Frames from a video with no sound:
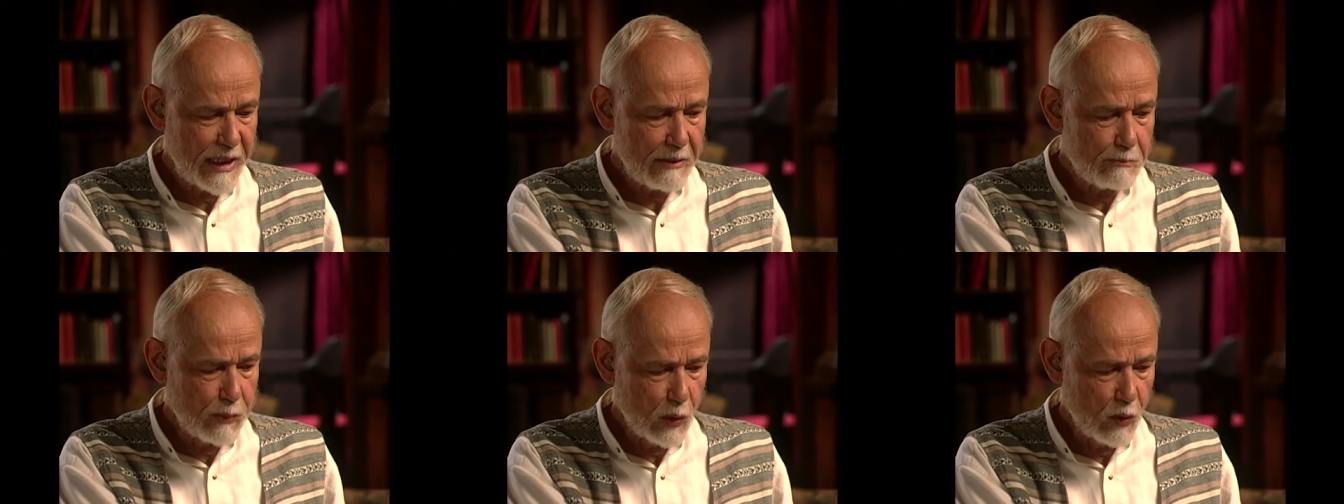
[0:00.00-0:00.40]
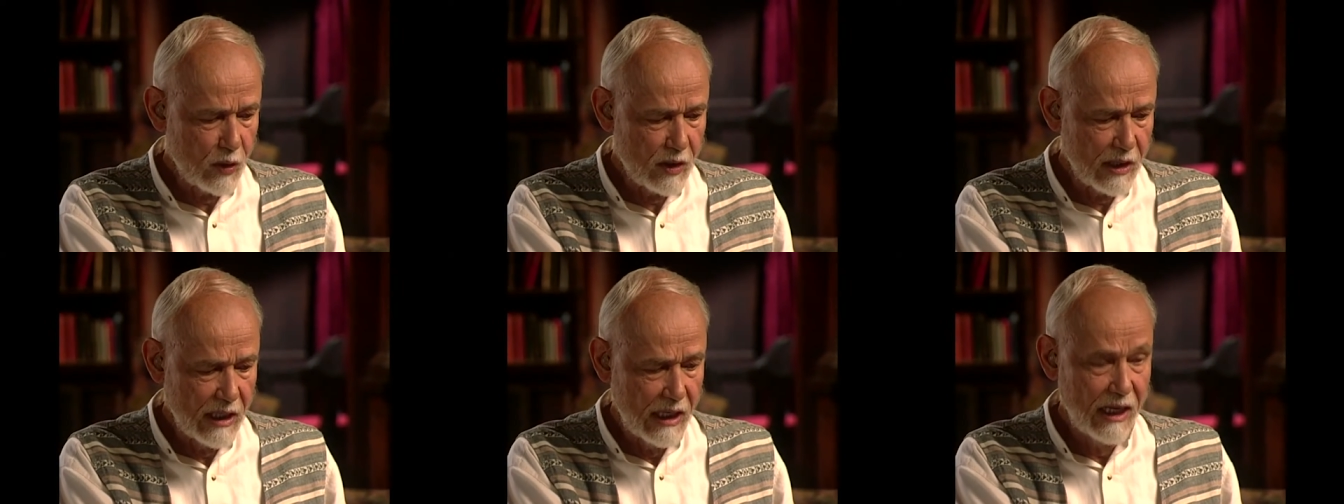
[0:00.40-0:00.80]

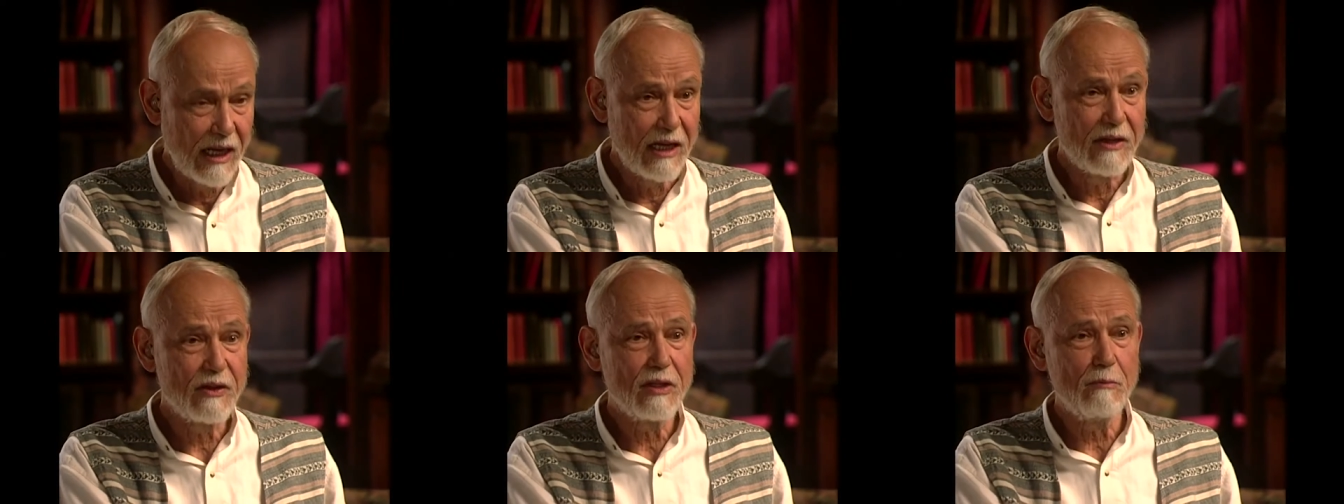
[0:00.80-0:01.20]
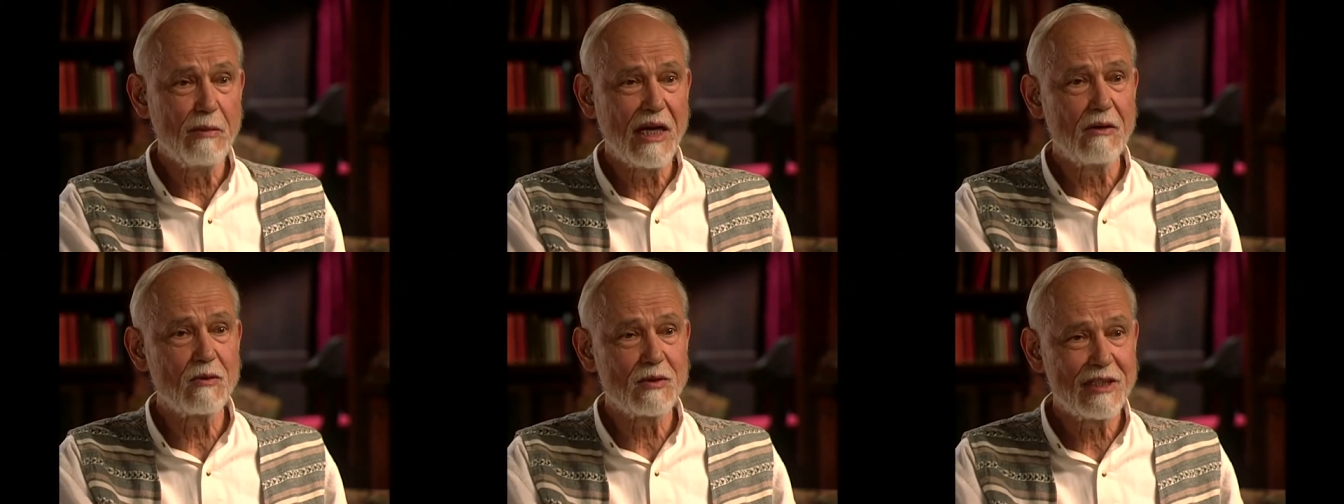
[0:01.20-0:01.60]
people on the
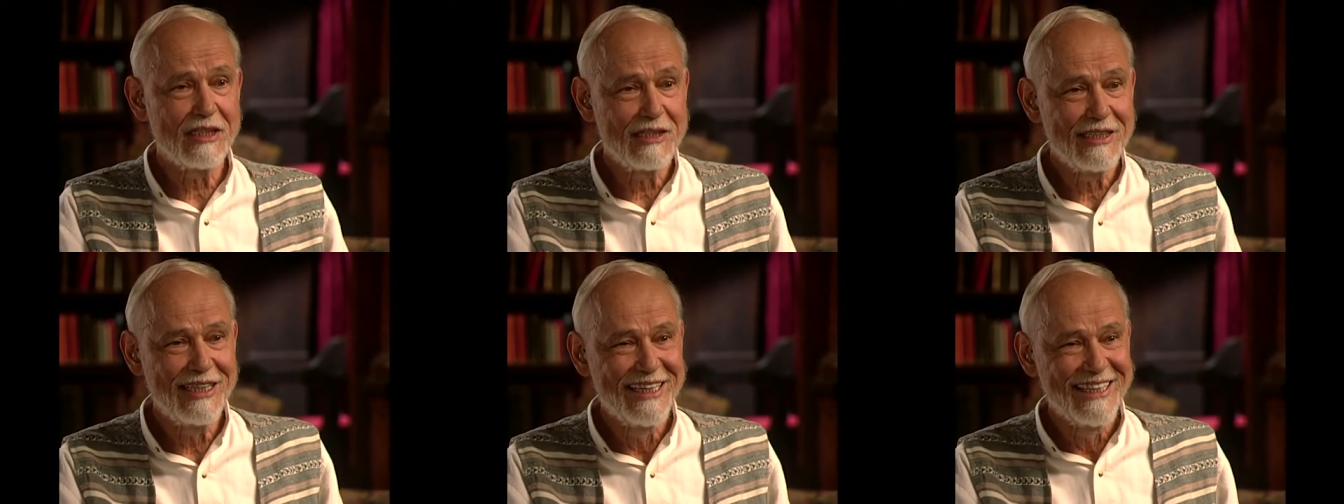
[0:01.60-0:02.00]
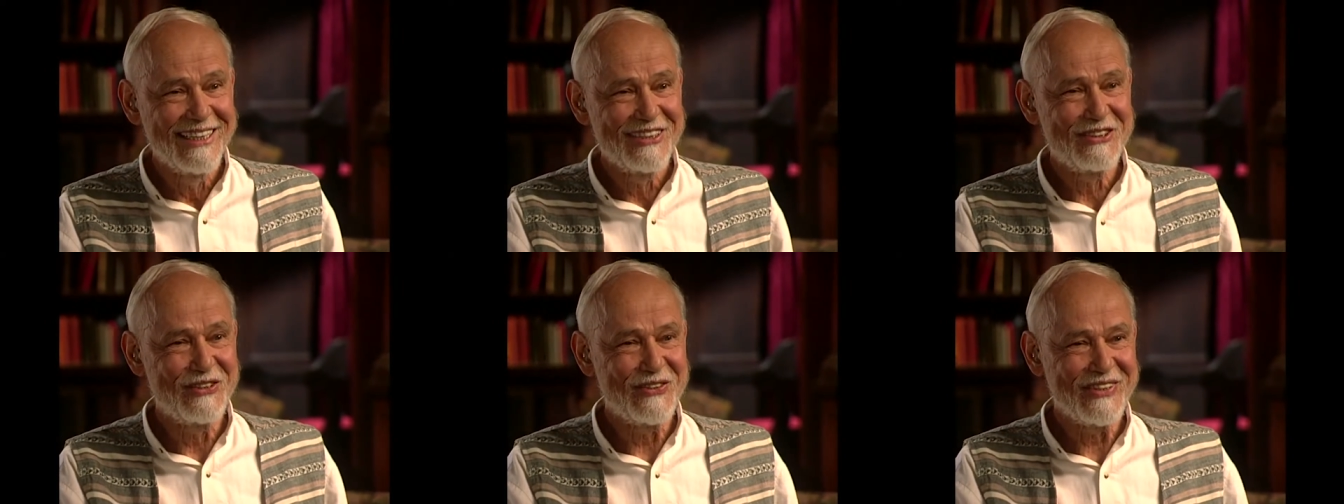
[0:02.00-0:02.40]
mountain
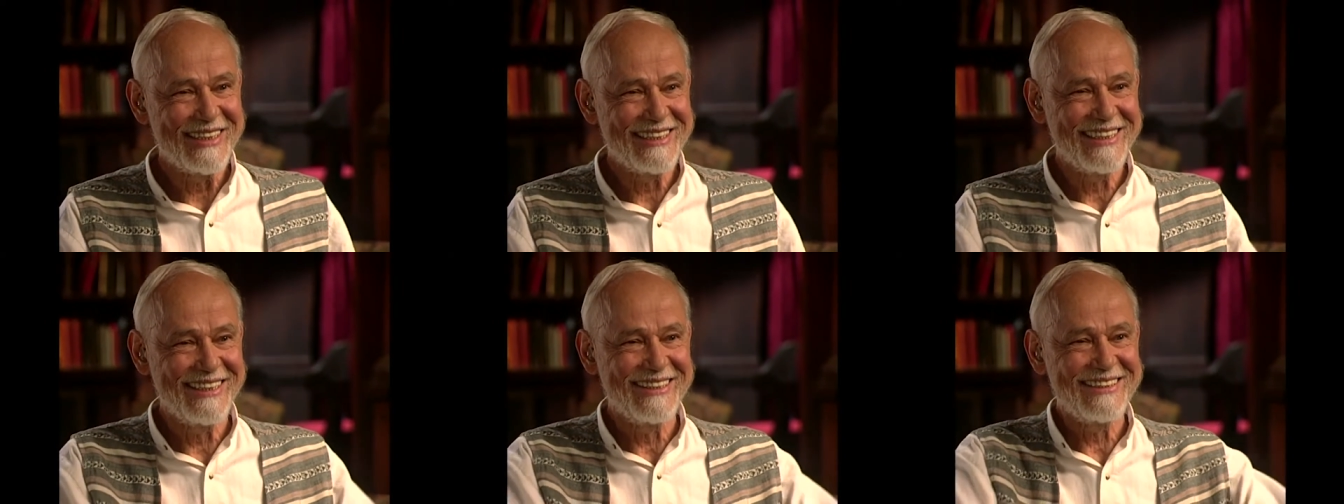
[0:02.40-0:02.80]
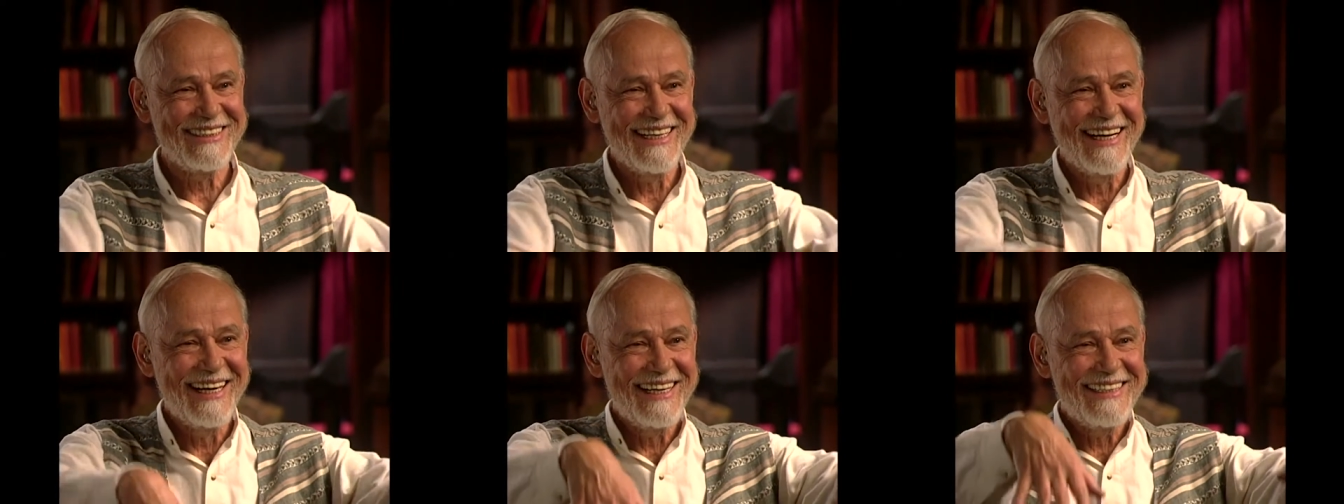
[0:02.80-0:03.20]
doing their
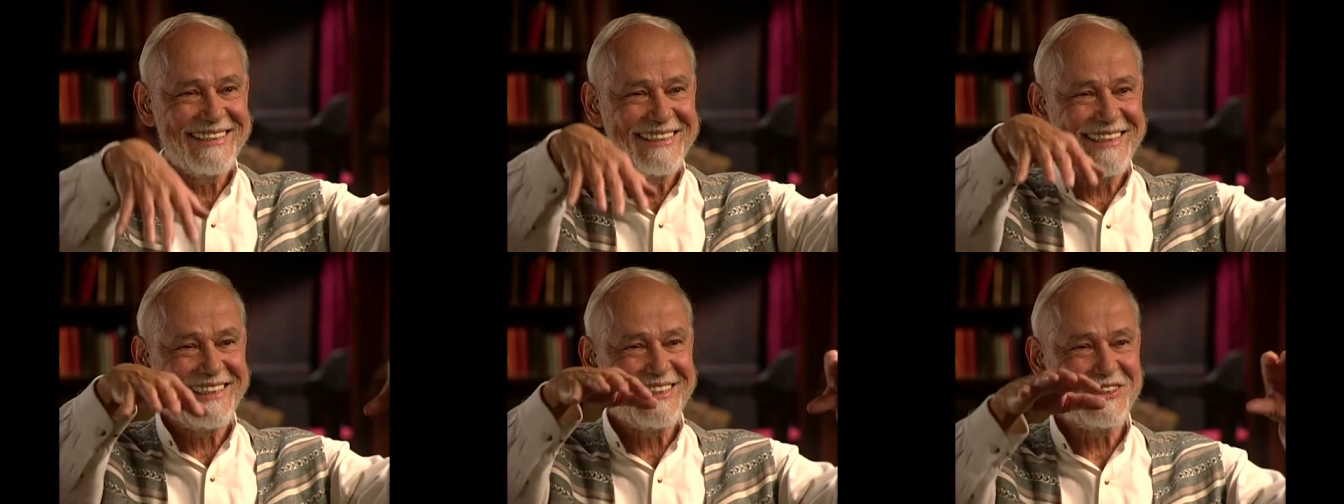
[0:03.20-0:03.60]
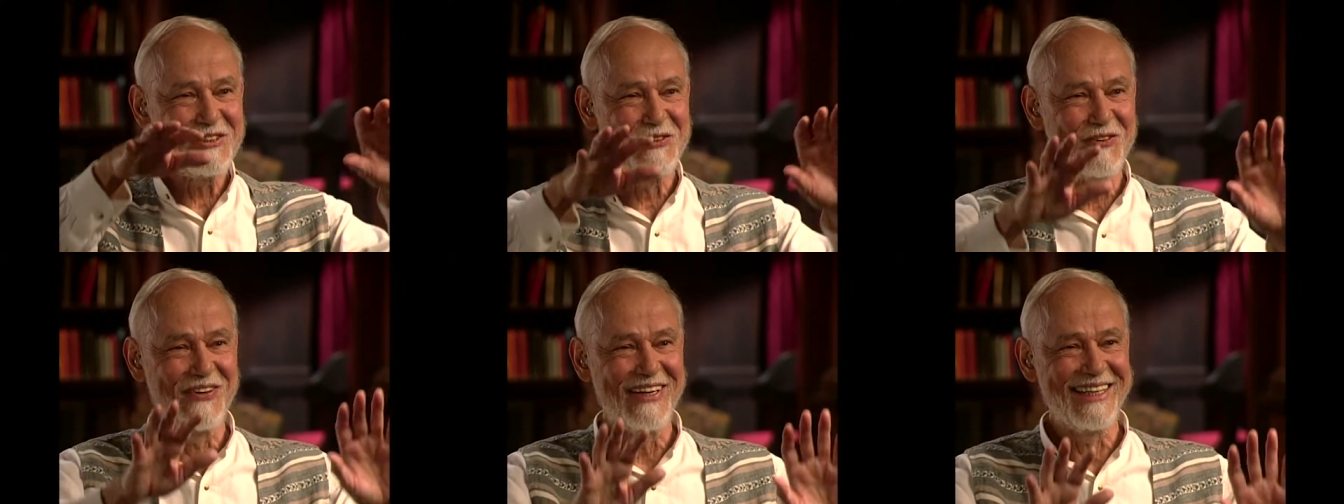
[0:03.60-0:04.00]
Tai Chi
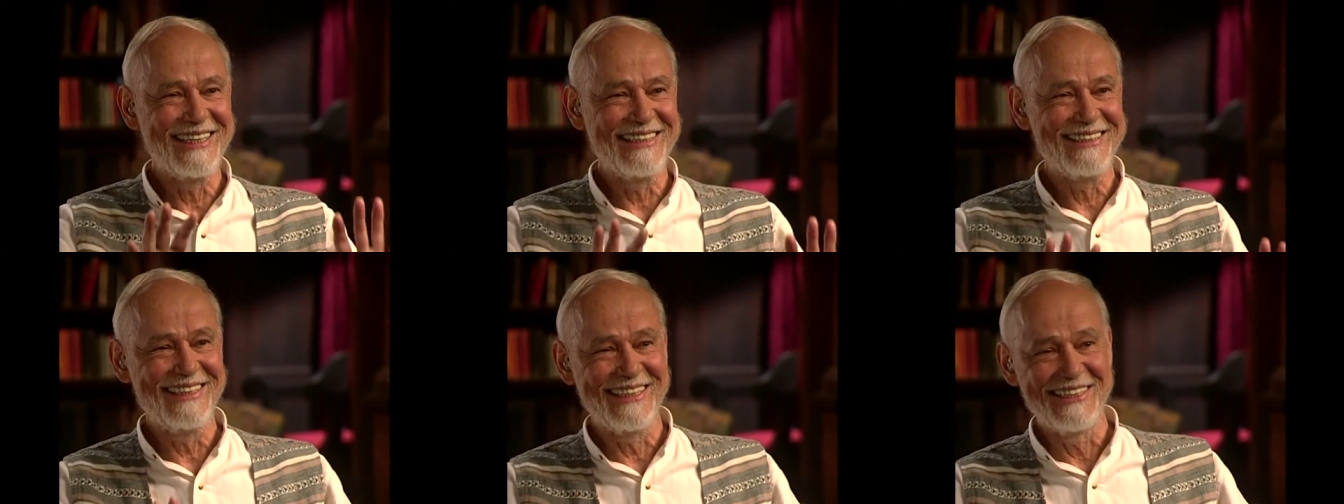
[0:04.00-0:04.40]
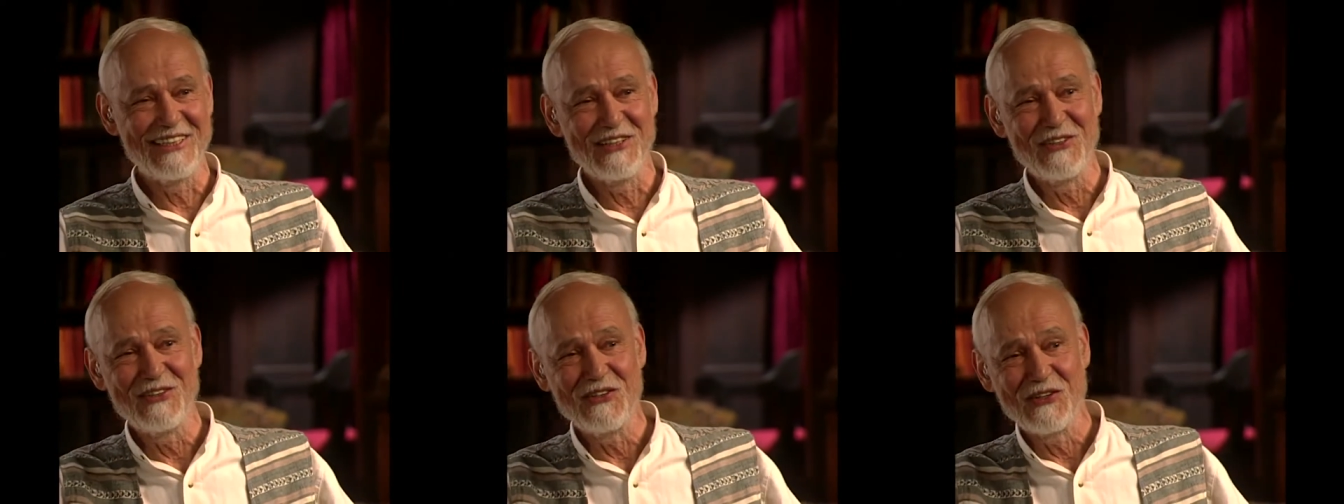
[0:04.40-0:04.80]
Chuan, you
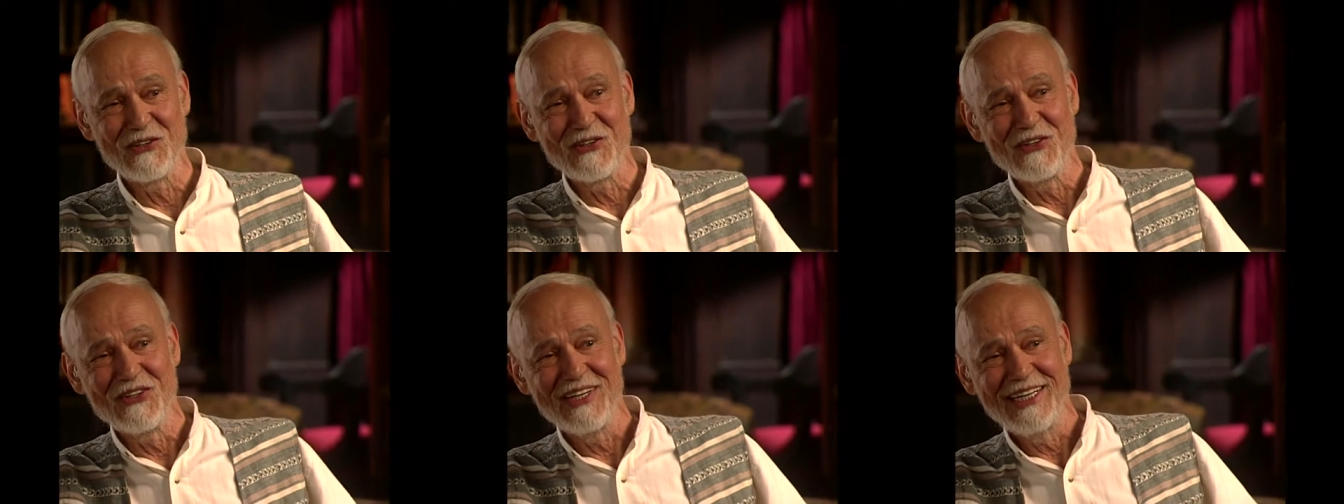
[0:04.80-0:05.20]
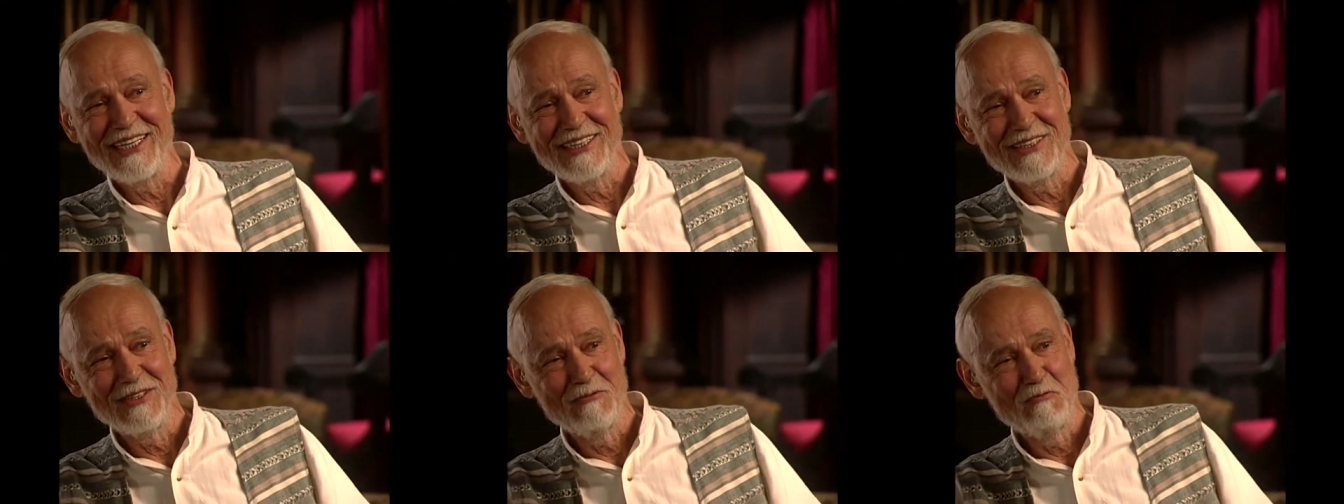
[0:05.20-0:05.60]
know,
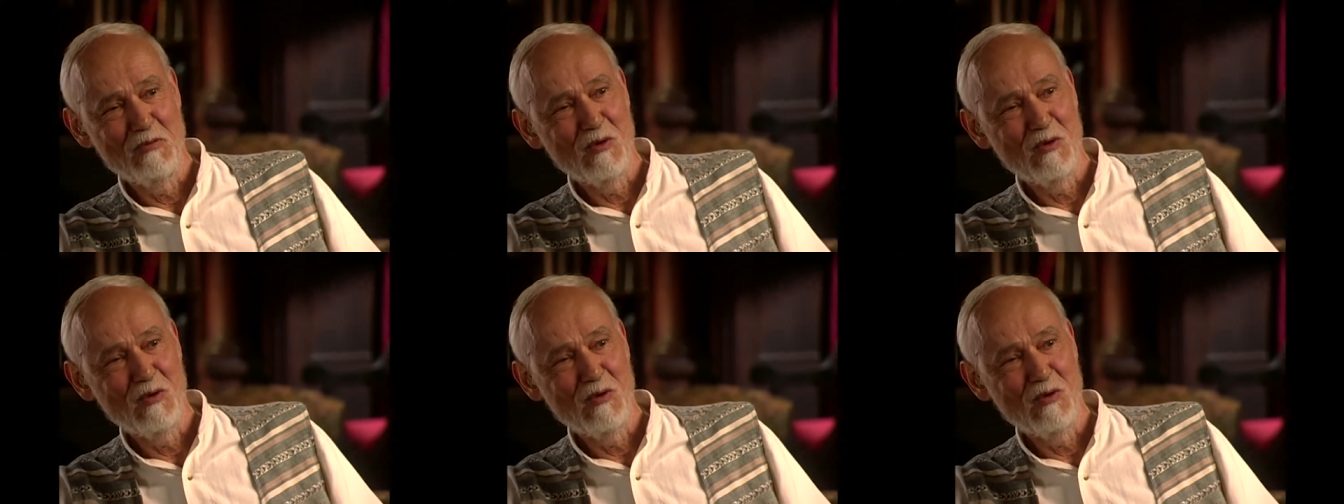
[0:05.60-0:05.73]
early in the